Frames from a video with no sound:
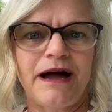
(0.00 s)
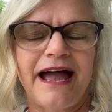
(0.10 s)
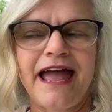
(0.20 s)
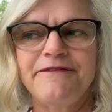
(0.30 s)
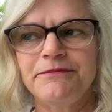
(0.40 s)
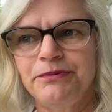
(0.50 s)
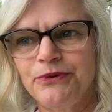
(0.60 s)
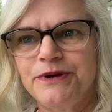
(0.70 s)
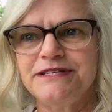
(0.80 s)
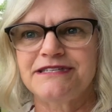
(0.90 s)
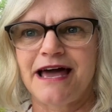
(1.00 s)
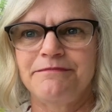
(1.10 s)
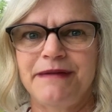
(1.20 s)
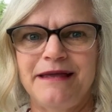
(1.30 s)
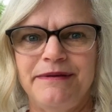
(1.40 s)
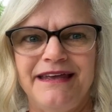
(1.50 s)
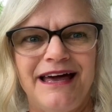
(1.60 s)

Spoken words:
have employees that maybe,